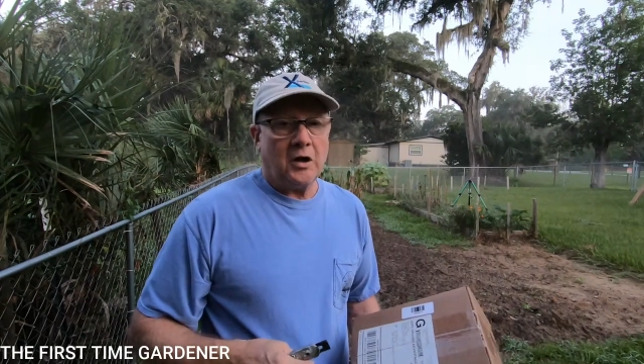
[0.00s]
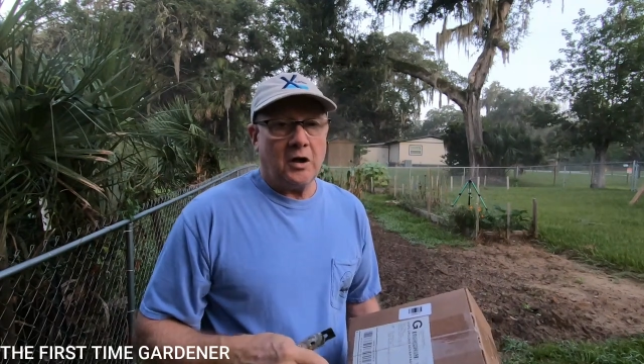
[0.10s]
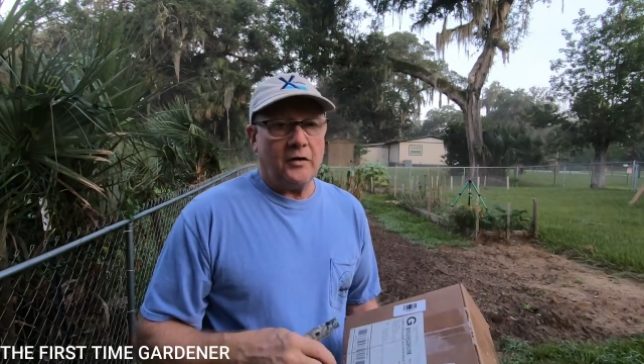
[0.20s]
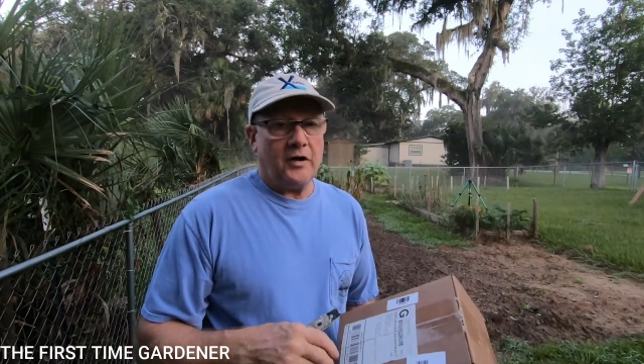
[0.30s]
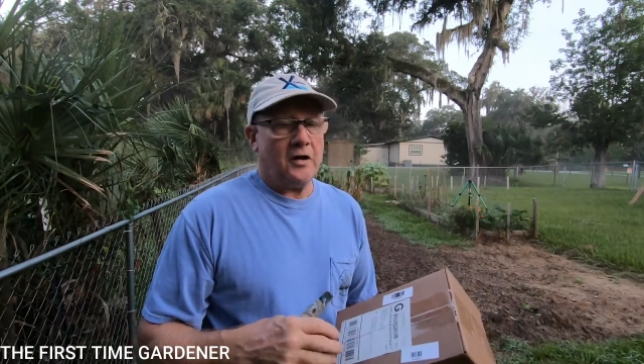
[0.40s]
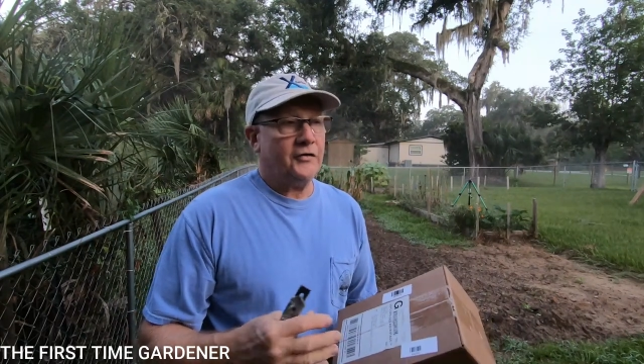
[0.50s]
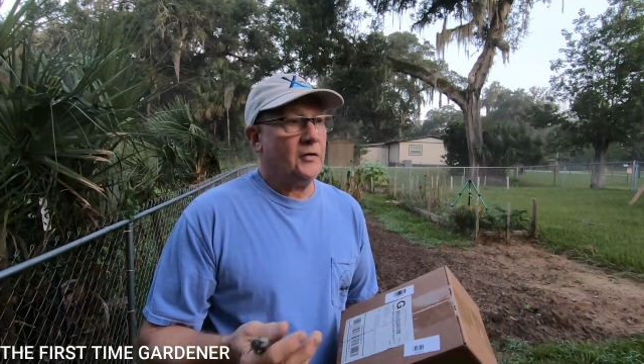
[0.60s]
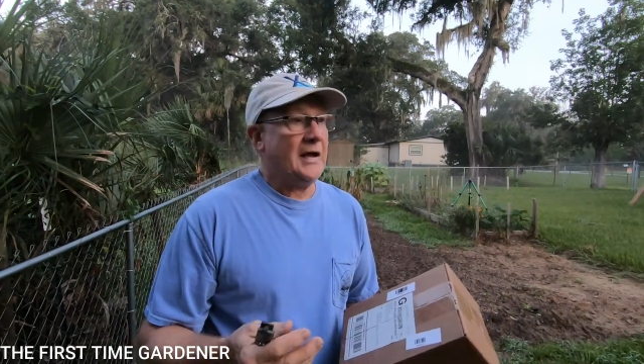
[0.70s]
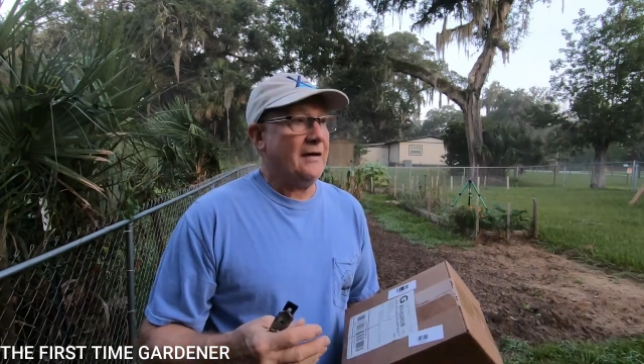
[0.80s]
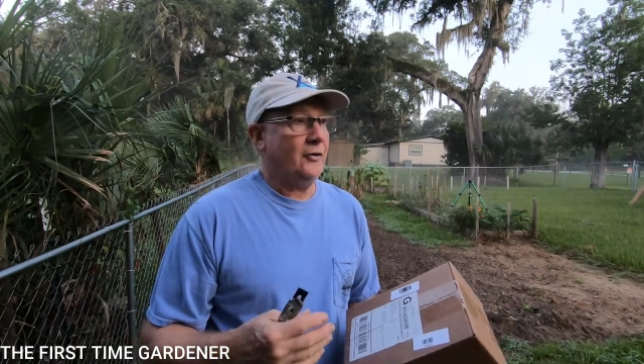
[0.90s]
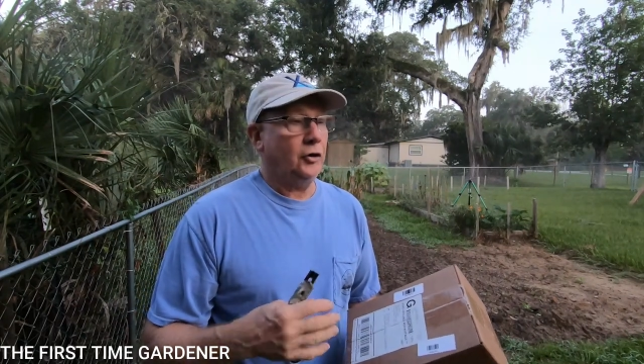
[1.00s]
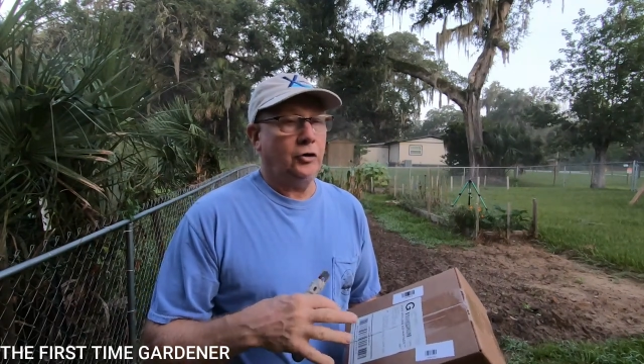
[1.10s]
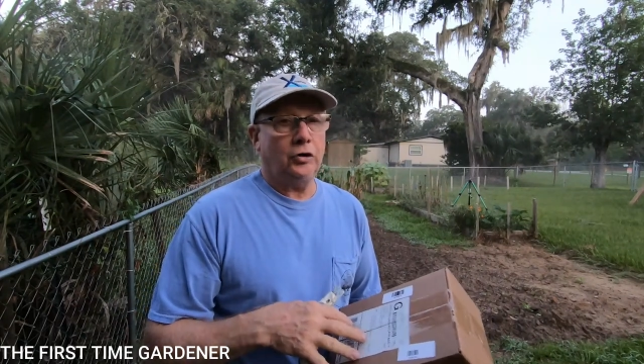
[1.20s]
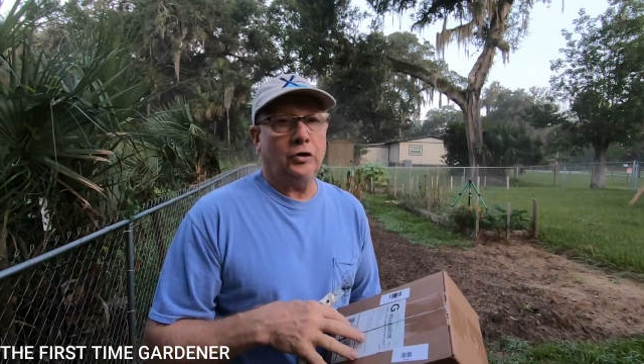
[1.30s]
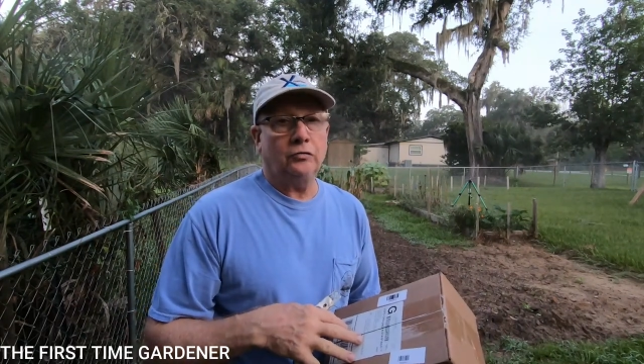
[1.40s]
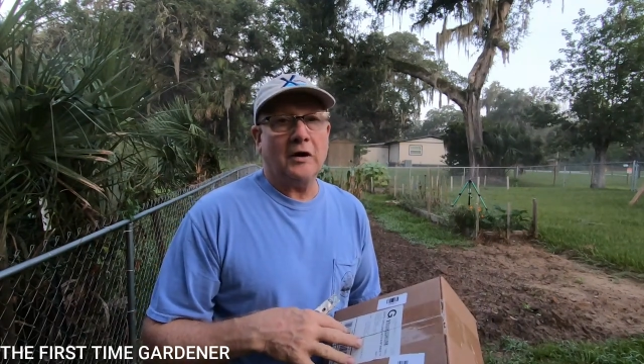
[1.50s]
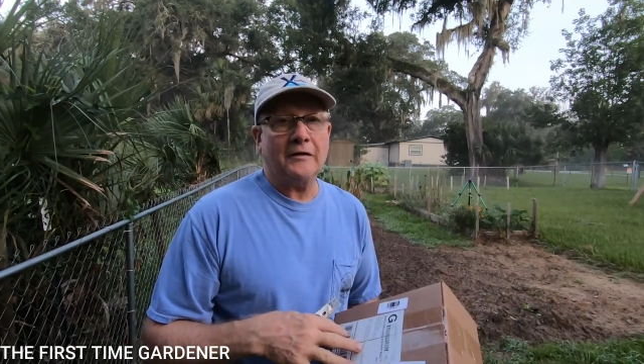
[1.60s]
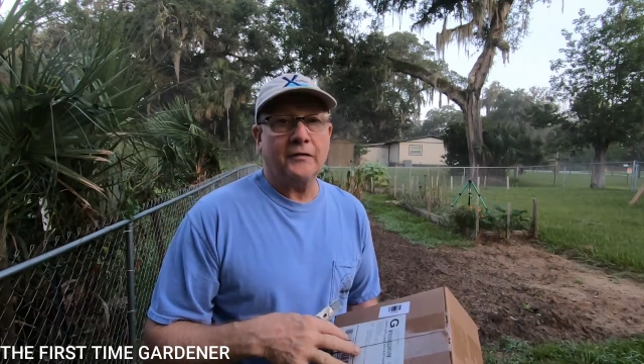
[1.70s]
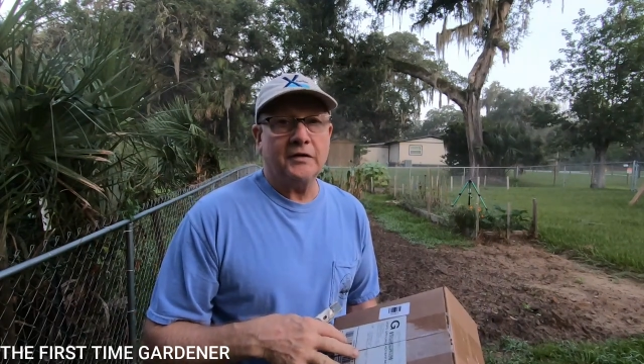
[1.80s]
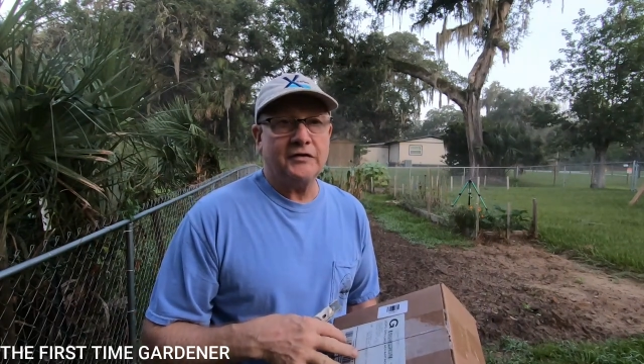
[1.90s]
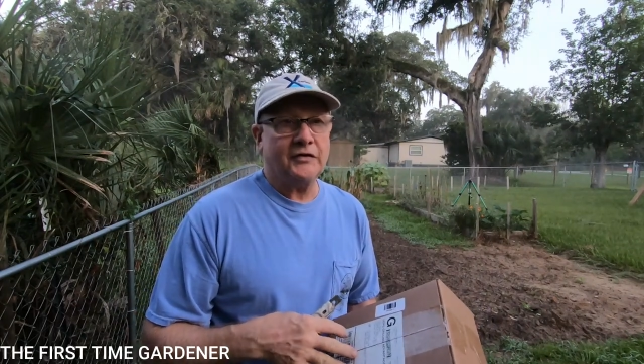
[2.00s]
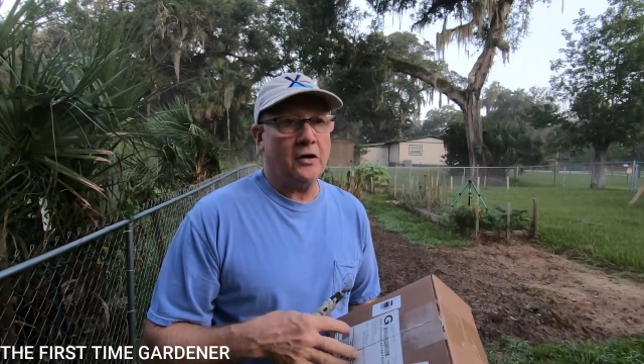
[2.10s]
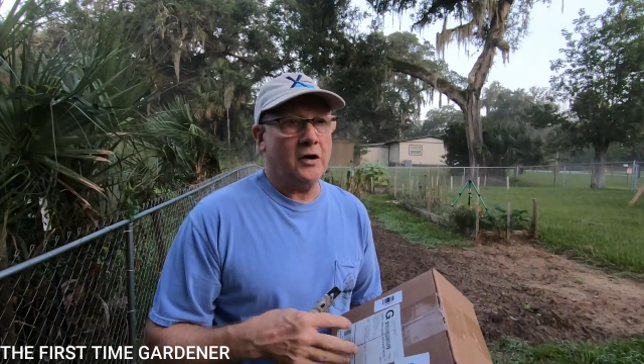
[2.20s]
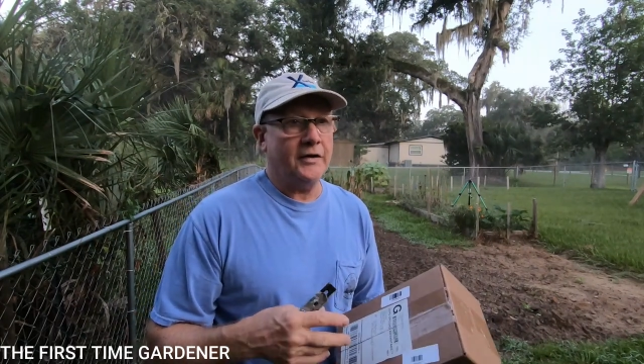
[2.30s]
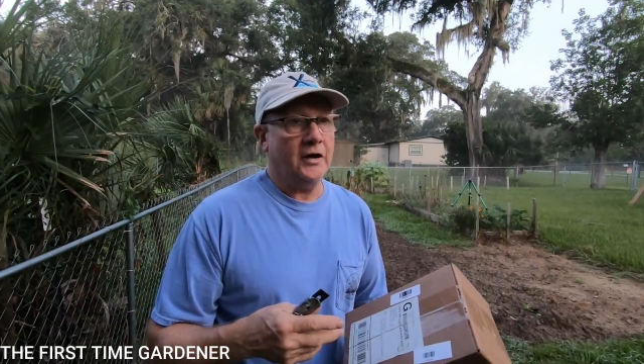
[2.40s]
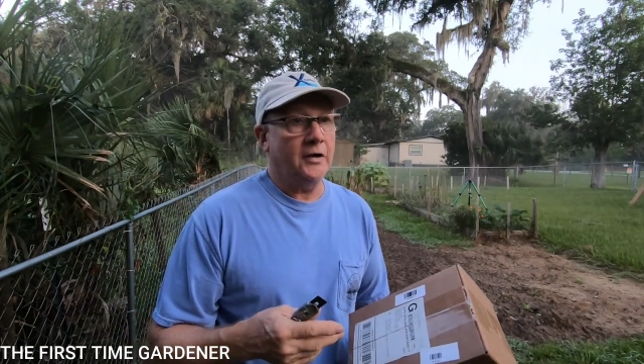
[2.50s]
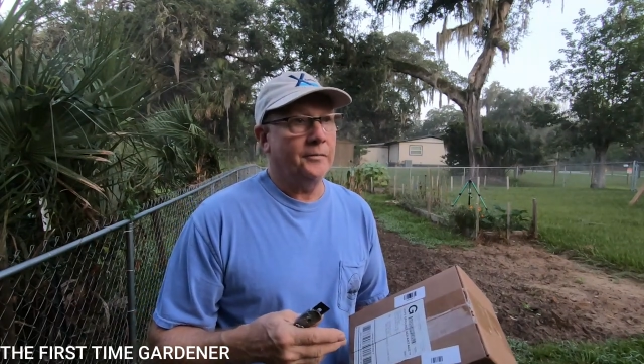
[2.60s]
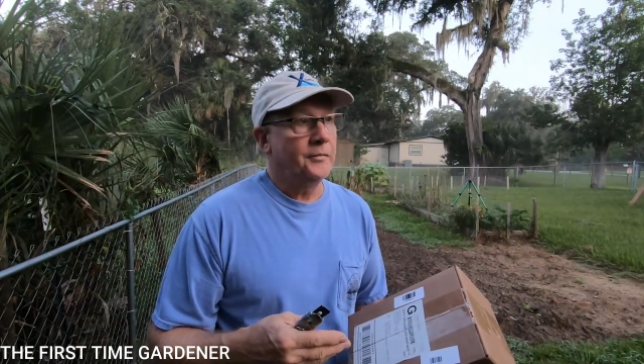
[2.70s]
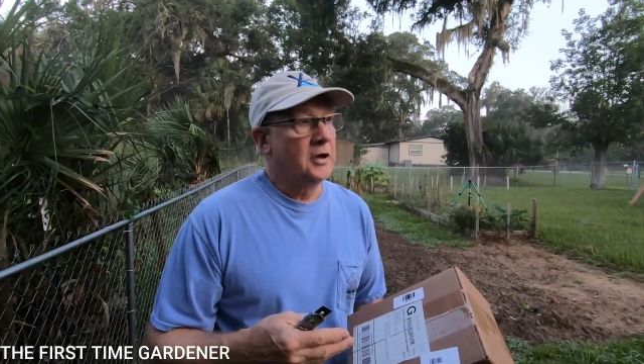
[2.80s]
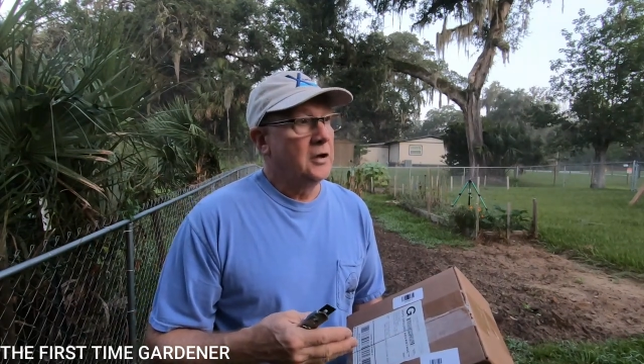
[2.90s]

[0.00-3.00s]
Uh, they also have a good reference on um,